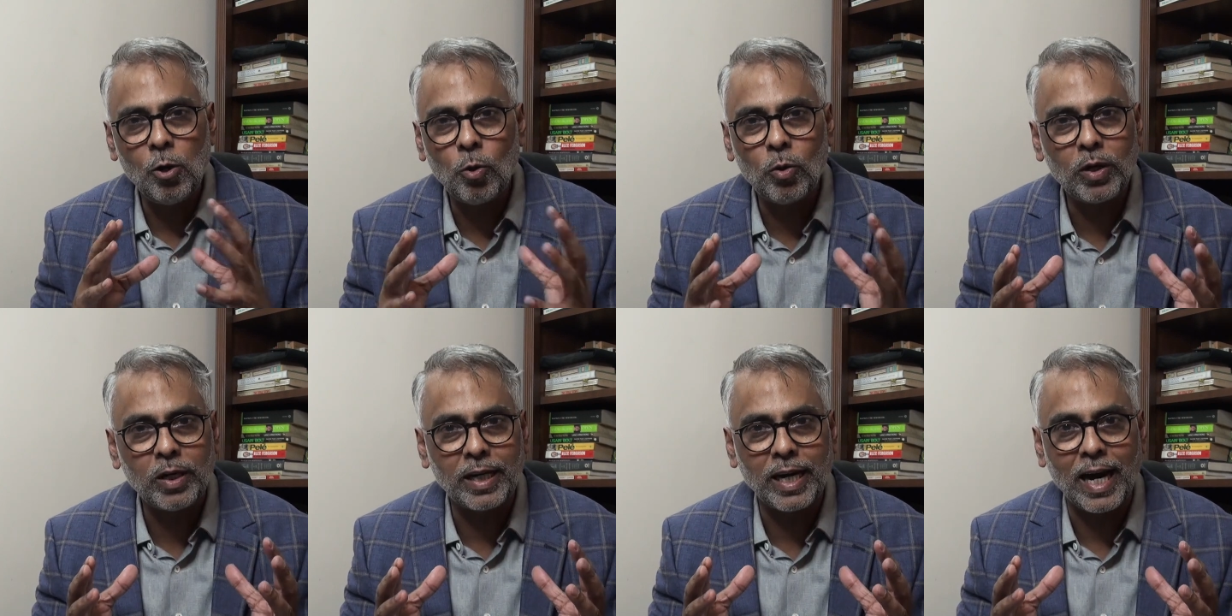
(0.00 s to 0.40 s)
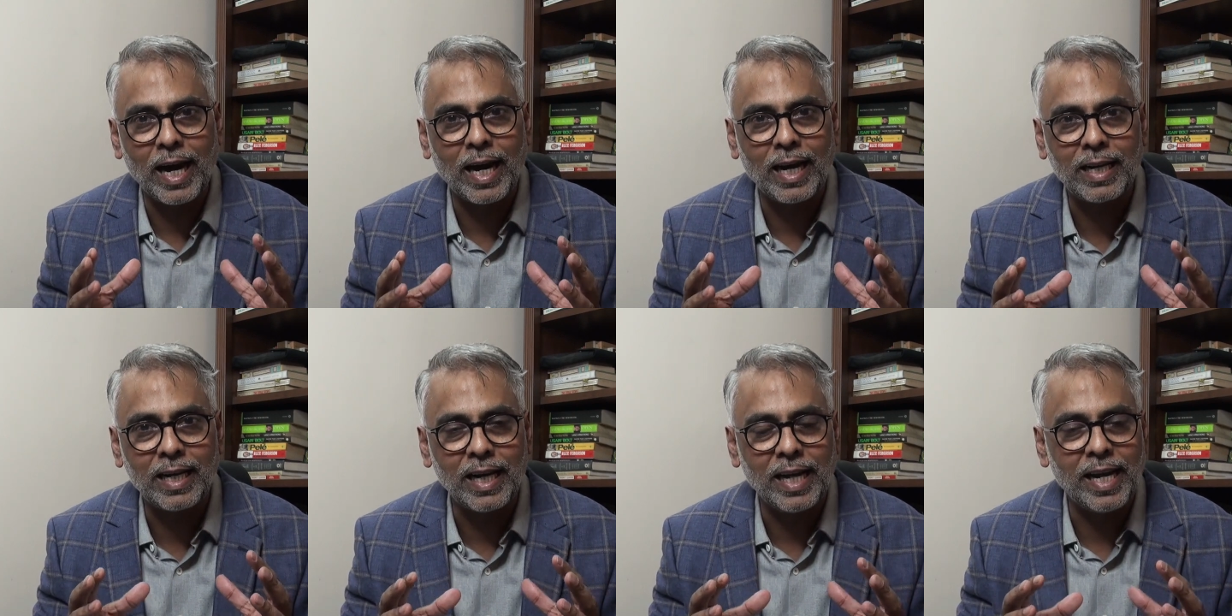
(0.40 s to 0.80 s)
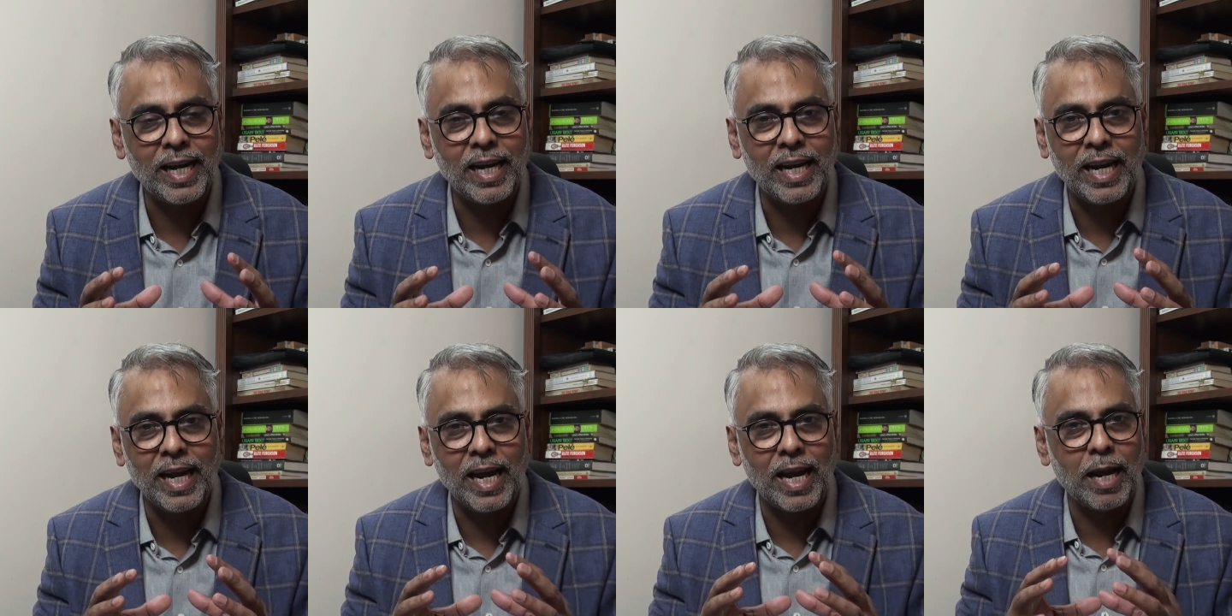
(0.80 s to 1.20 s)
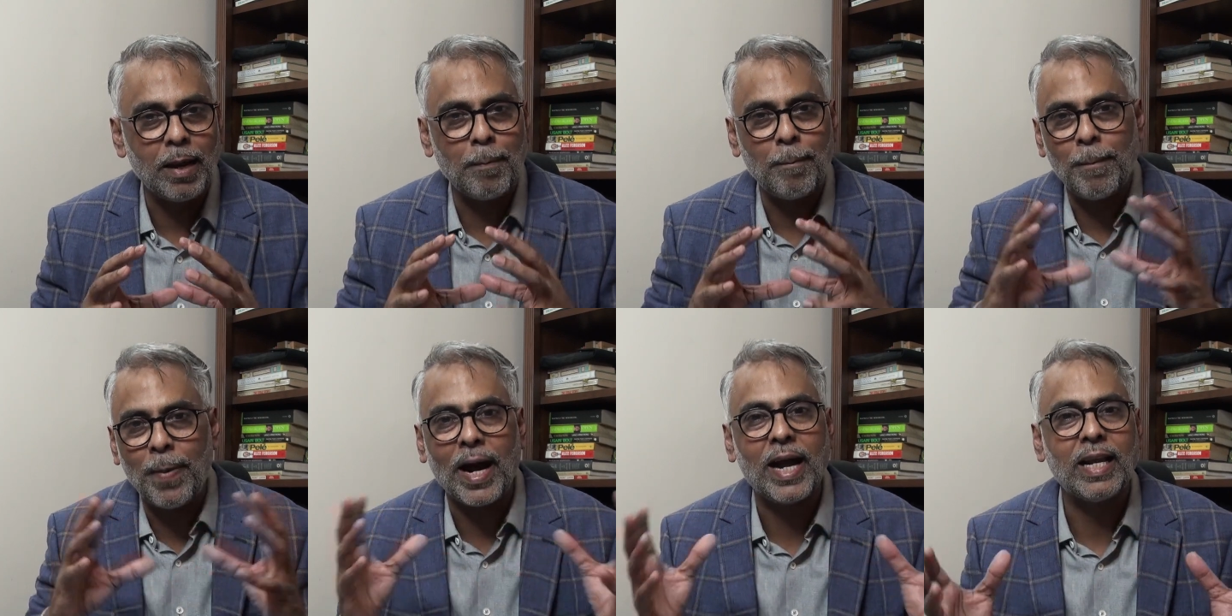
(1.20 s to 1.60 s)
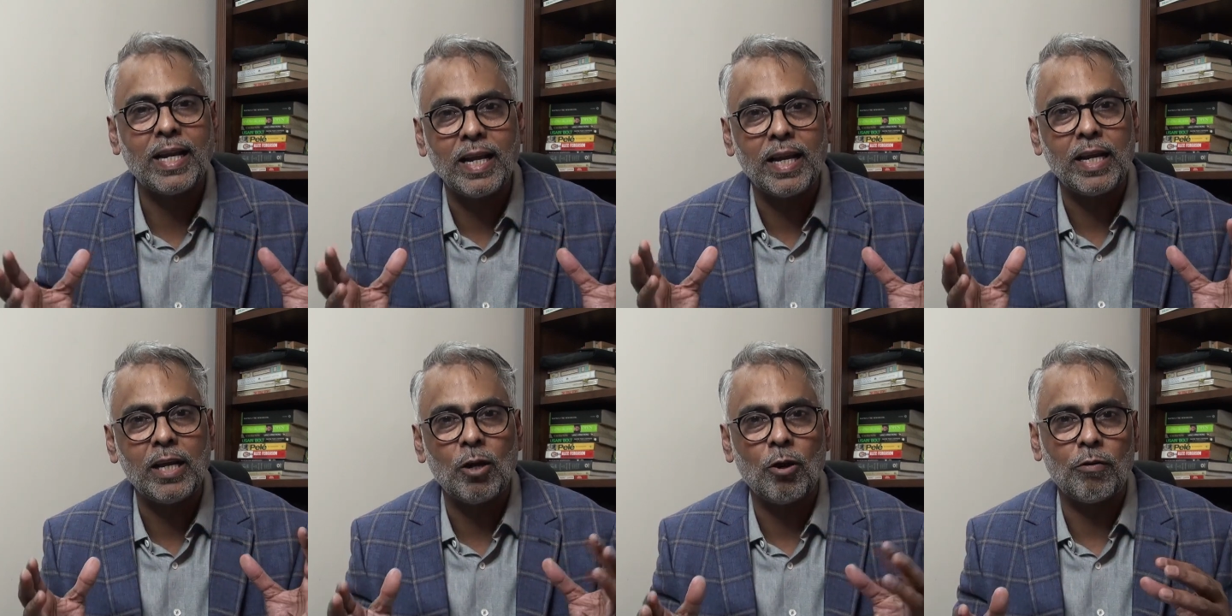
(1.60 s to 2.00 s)
looked at in a
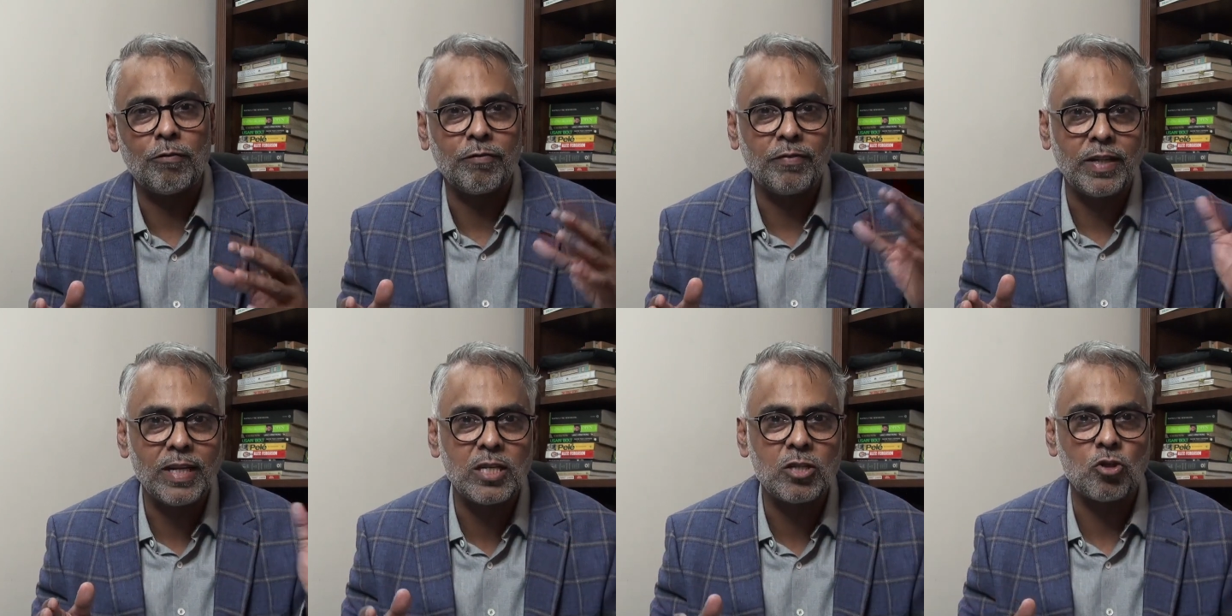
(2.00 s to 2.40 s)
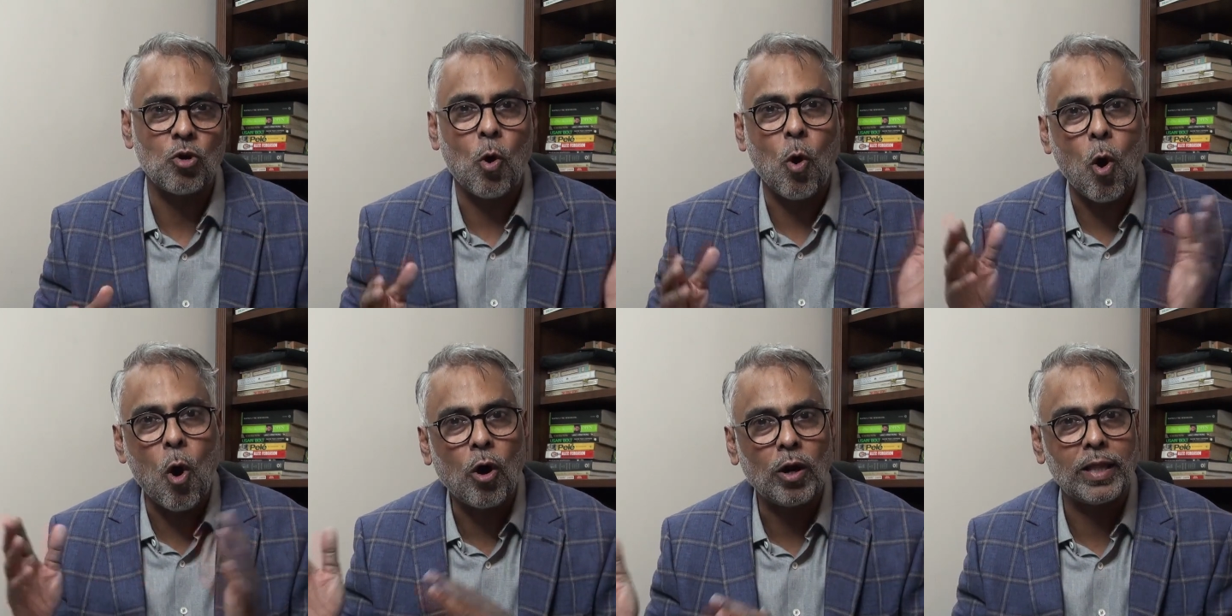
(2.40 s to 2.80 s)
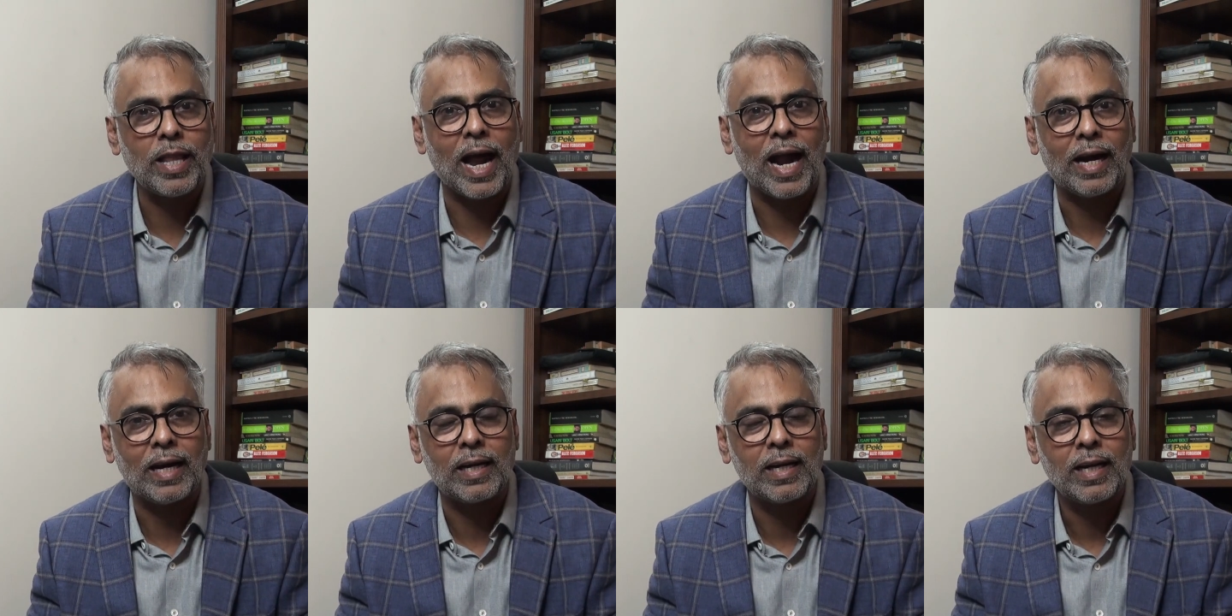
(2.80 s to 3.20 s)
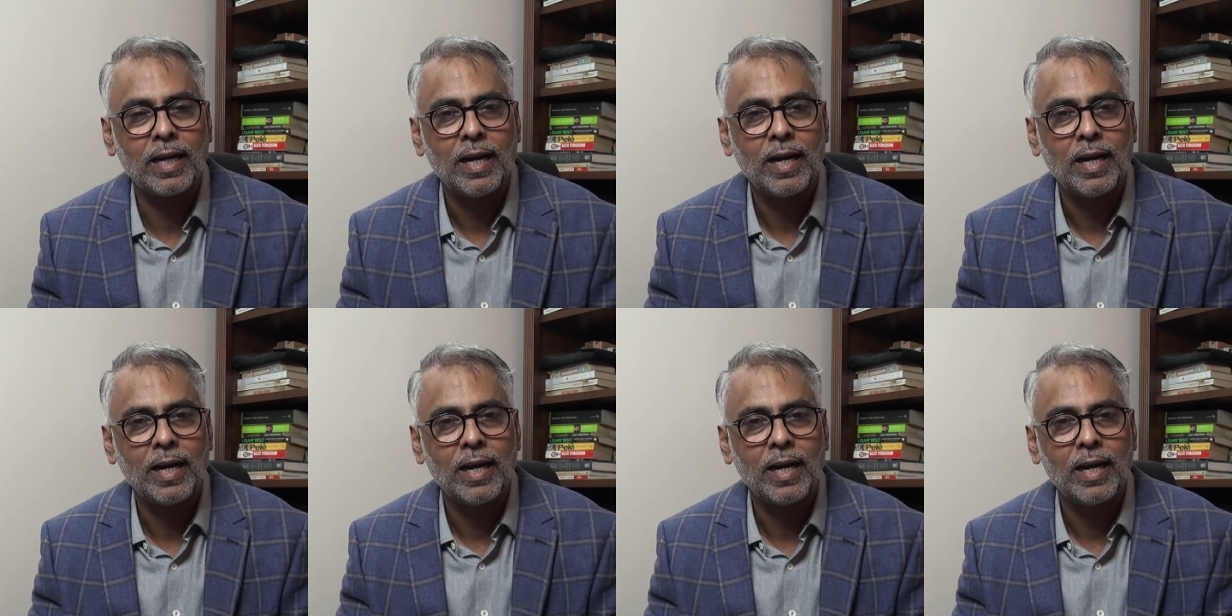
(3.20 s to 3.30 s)
binary of this or that.